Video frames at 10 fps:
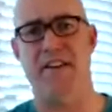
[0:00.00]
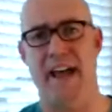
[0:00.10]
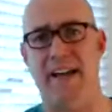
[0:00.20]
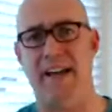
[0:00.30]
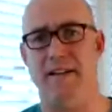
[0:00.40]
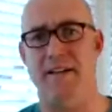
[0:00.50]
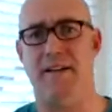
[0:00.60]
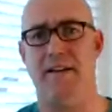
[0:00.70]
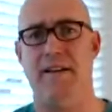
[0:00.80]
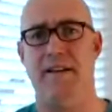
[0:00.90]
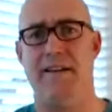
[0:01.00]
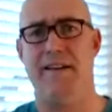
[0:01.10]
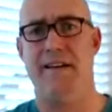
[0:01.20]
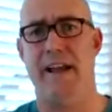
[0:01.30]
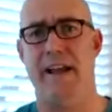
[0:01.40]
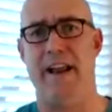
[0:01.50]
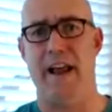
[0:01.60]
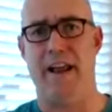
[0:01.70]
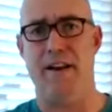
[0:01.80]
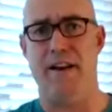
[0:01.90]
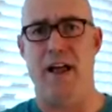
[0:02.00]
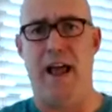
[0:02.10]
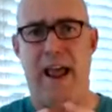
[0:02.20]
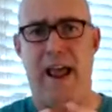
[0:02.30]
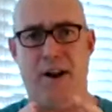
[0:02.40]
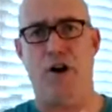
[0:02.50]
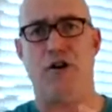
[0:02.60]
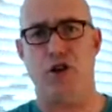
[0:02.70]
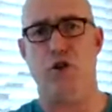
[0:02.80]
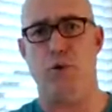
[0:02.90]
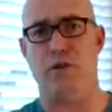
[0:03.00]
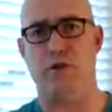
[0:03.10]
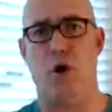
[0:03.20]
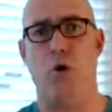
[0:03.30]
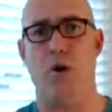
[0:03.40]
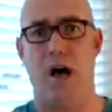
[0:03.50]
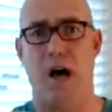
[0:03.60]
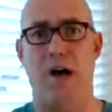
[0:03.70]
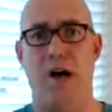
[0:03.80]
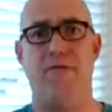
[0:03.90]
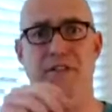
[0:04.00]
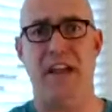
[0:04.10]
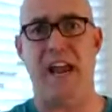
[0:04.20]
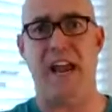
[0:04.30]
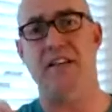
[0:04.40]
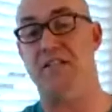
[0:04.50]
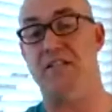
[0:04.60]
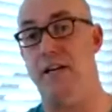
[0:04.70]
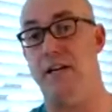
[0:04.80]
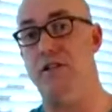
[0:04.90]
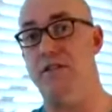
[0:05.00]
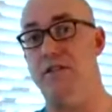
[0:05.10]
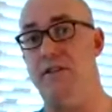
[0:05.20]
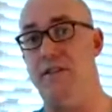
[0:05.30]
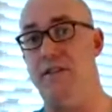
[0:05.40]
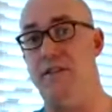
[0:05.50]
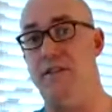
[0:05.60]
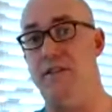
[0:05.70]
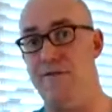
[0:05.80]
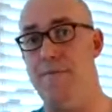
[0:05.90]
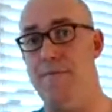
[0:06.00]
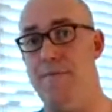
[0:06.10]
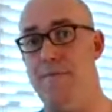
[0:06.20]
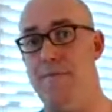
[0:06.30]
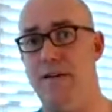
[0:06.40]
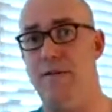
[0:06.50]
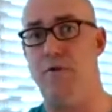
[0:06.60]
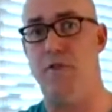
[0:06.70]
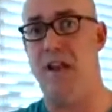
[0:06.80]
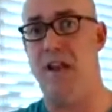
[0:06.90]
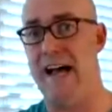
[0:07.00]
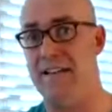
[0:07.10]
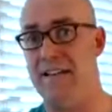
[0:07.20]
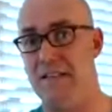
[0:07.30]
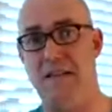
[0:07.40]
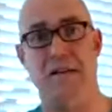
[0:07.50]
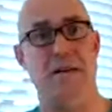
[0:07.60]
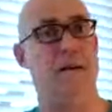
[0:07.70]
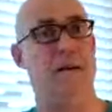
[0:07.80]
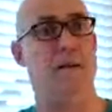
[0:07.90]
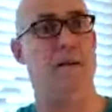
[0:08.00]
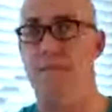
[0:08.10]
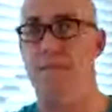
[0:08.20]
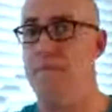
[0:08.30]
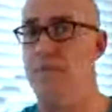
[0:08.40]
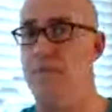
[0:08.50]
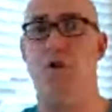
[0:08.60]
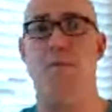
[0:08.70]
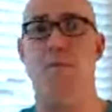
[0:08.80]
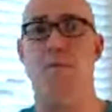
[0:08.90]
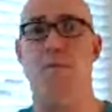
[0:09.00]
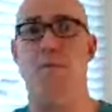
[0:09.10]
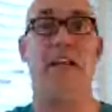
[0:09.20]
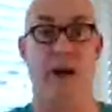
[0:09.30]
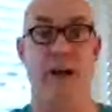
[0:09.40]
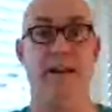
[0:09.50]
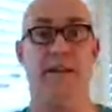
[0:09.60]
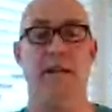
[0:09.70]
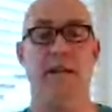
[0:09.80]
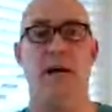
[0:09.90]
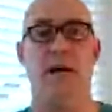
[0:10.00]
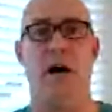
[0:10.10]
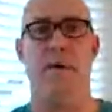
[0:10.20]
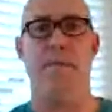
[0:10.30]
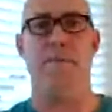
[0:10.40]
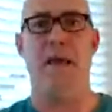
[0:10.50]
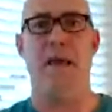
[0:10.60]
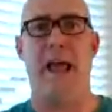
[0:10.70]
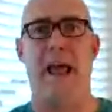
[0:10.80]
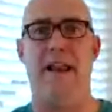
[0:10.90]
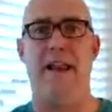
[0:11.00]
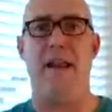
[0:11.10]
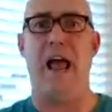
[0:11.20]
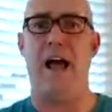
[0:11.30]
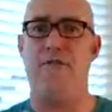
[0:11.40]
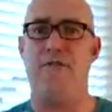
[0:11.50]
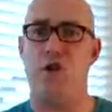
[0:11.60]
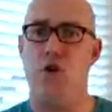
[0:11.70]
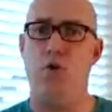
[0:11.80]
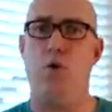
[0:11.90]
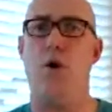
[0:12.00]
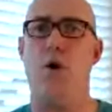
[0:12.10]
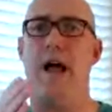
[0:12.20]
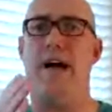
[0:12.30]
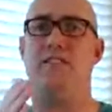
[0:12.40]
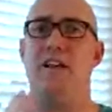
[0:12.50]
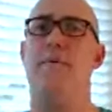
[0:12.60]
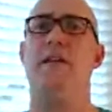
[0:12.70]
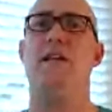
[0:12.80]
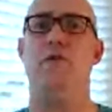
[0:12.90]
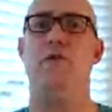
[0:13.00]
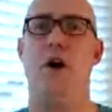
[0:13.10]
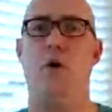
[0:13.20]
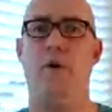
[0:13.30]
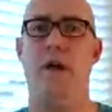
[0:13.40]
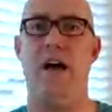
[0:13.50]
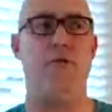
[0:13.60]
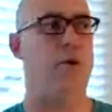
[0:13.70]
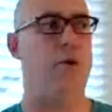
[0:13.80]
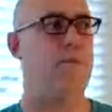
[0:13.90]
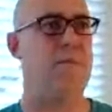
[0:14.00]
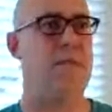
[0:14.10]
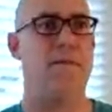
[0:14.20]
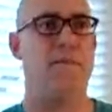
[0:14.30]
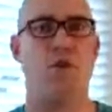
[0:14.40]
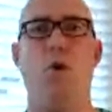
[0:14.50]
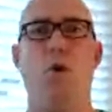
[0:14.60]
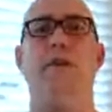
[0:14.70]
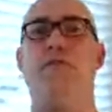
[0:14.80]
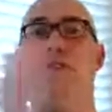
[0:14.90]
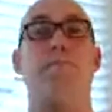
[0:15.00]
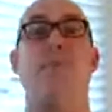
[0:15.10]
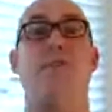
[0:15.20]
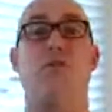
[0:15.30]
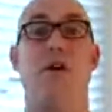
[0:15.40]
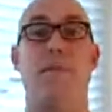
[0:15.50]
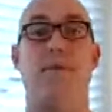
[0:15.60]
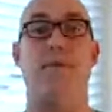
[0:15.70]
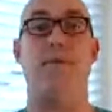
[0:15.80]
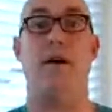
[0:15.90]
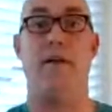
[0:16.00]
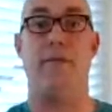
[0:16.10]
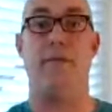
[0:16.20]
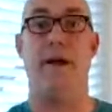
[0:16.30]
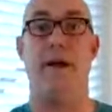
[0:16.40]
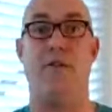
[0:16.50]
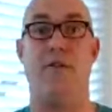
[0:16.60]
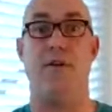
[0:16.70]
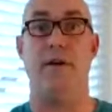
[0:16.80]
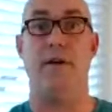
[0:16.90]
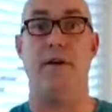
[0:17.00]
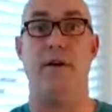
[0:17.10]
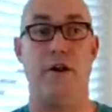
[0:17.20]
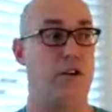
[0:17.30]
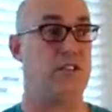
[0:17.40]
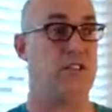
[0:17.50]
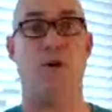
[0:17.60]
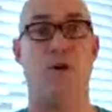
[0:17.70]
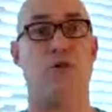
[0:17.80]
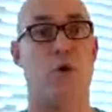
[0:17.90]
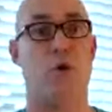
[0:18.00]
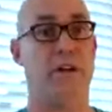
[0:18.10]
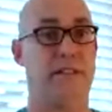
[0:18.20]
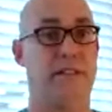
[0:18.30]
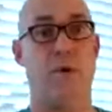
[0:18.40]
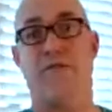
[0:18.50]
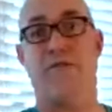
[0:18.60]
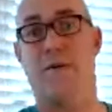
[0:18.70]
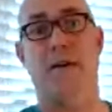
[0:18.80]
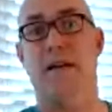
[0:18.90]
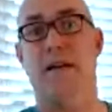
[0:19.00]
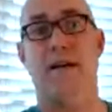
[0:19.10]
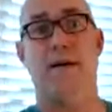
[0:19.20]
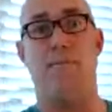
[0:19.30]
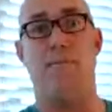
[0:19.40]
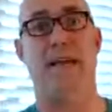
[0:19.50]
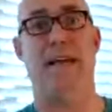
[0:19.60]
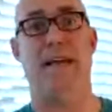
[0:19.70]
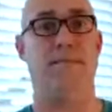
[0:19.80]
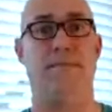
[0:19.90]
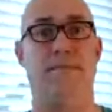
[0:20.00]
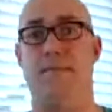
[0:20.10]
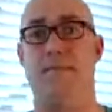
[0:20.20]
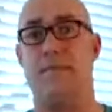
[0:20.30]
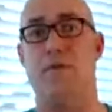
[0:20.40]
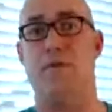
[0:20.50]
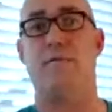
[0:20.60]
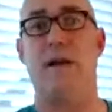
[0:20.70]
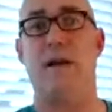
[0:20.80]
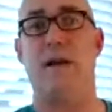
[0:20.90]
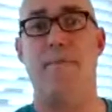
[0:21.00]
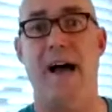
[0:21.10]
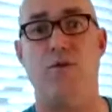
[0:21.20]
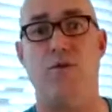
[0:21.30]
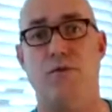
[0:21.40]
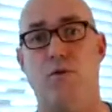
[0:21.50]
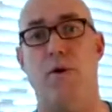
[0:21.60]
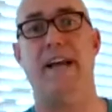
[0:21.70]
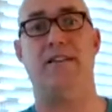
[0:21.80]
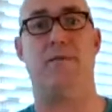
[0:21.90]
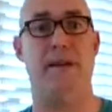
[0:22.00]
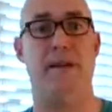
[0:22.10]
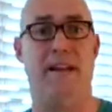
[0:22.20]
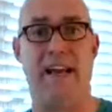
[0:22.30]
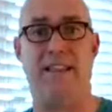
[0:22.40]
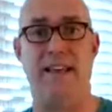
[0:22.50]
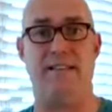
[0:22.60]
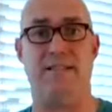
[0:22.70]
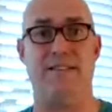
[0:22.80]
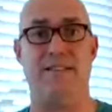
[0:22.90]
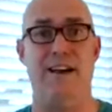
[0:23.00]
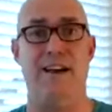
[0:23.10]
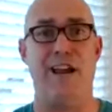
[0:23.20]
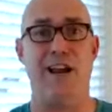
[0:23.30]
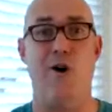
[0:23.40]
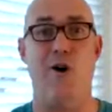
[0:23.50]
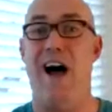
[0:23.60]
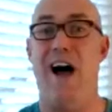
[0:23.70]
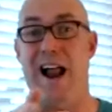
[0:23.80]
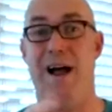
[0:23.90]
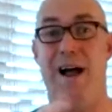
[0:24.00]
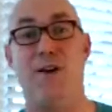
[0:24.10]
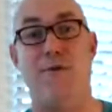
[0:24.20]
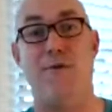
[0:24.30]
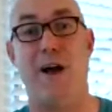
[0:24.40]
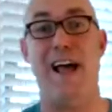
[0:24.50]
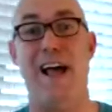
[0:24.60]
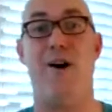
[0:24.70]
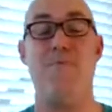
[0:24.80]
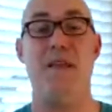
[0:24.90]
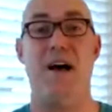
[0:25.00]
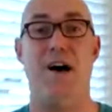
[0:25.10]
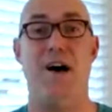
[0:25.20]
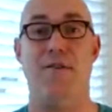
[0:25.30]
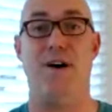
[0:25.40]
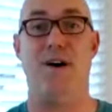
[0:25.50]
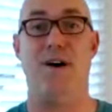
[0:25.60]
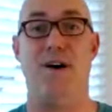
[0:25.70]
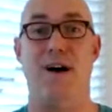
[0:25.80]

at today? And aren't you the result of the daily decisions that you've been making for the last so many years, right? And have you or have somebody you know ever totally flipped the script on their health? You know, you see those stories. They went from being, you know, this many pounds overweight to being like this. You know, I'm thinking right now of